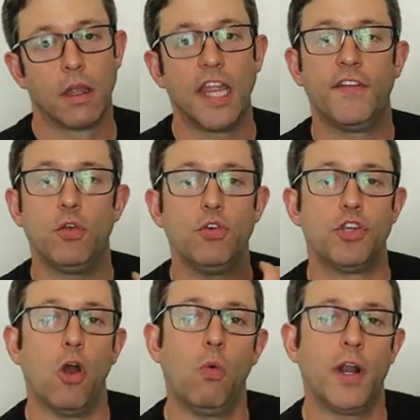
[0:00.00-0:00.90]
If you
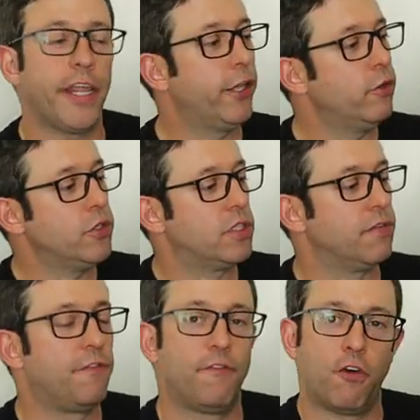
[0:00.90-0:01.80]
don't want to use the
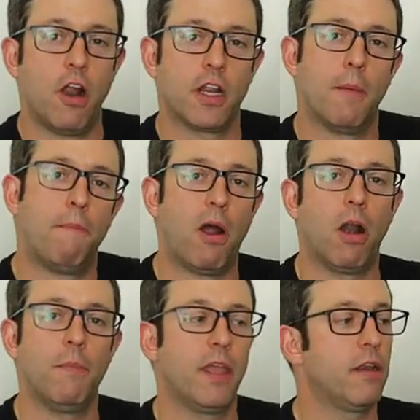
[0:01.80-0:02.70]
front
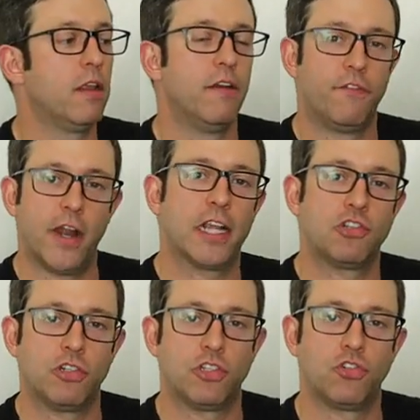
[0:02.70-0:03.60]
compartment for
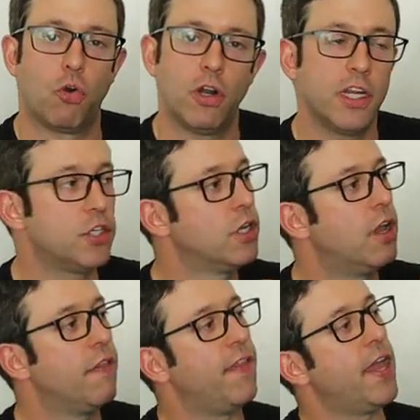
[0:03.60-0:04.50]
extra storage,
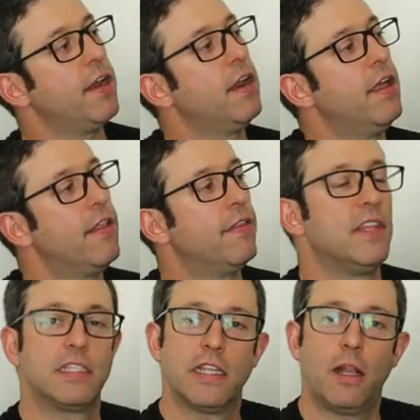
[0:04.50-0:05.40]
then
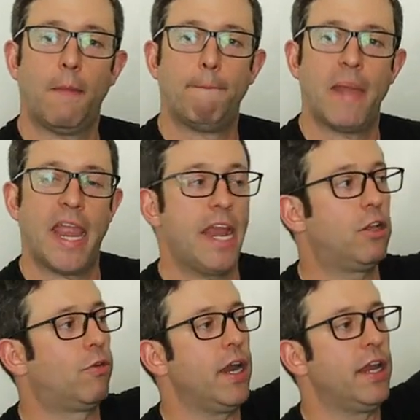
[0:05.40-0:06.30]
this little
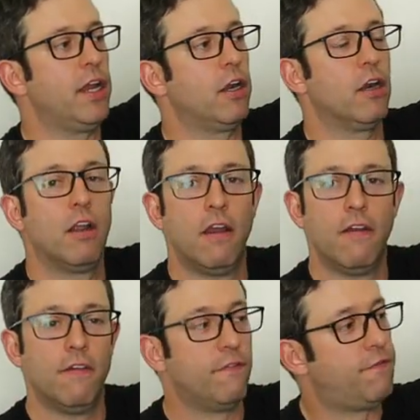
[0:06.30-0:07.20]
panel right here
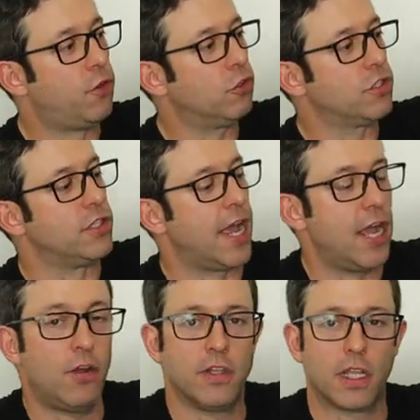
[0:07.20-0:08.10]
folds
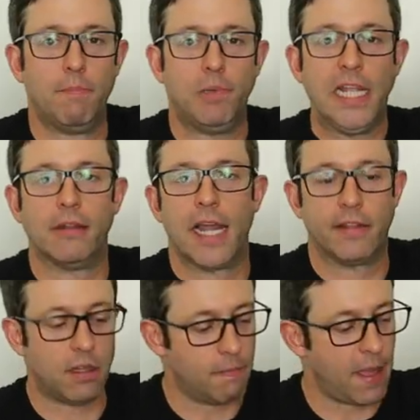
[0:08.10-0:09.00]
down the complete
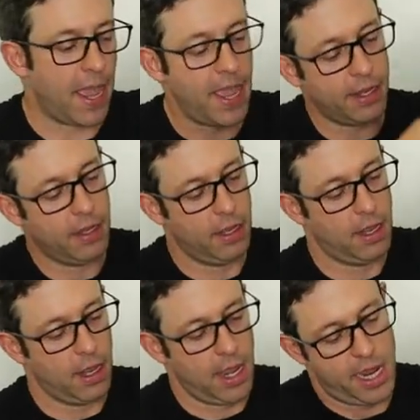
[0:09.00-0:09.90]
length of the bag,
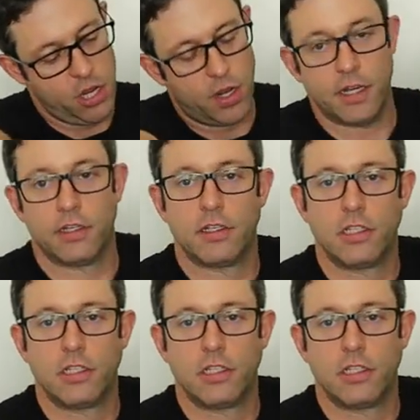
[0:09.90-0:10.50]
and you can